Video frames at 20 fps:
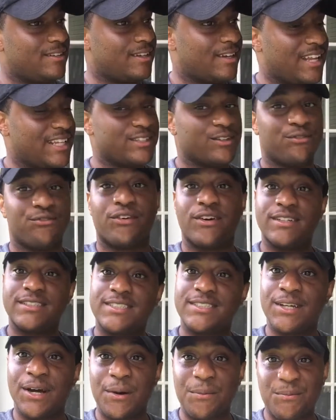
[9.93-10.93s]
Like the
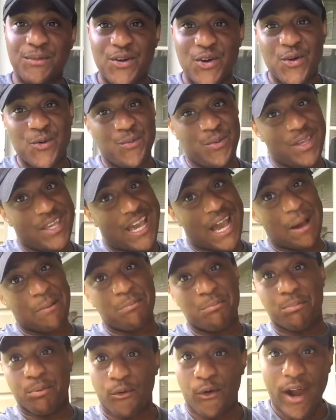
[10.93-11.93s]
first up, we got
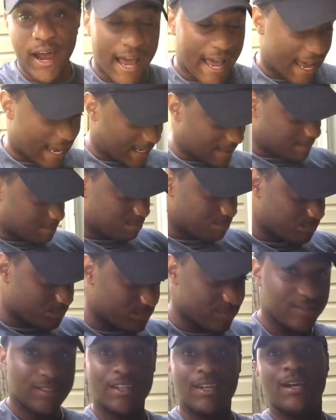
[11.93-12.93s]
Bryan.
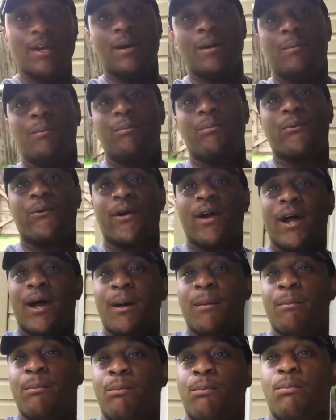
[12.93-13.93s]

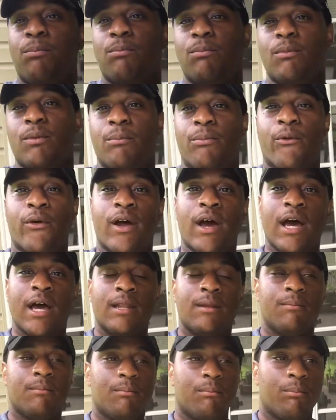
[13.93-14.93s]
Bryan
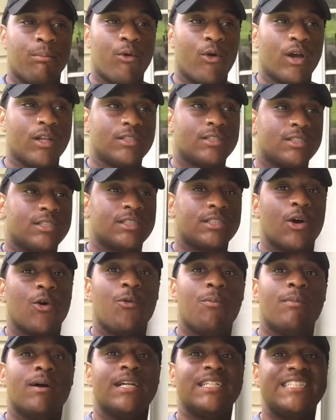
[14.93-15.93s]
brought
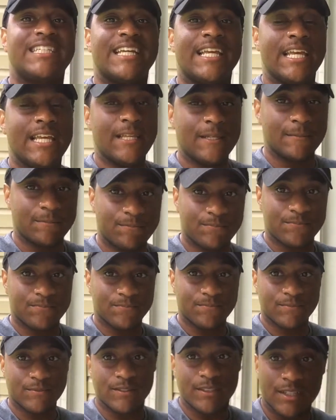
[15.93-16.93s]
so much heat.
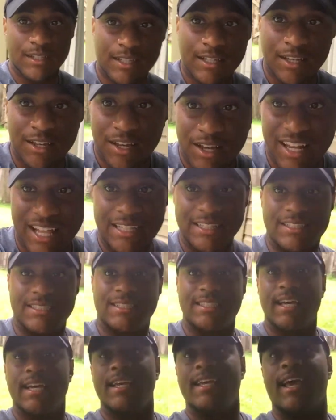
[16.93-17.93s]
Like the
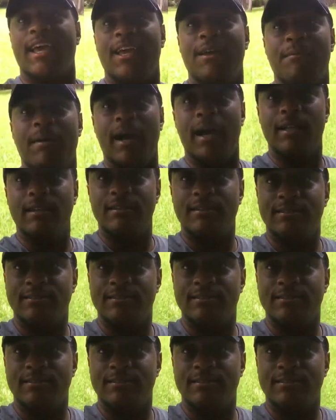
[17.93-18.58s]
sun came out.